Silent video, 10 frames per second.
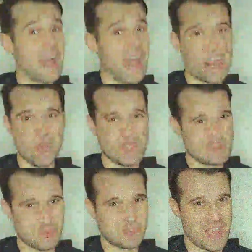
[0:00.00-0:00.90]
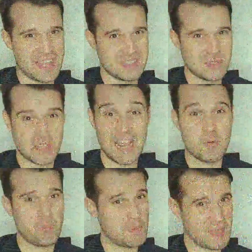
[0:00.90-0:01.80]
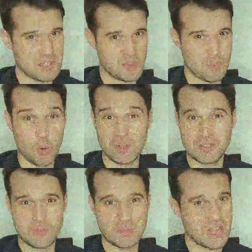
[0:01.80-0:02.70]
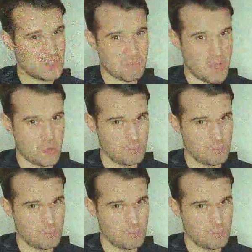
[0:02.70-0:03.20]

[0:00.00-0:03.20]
Hello there, sports fans. Today we'll be painting the portals from Dungeon Bowl,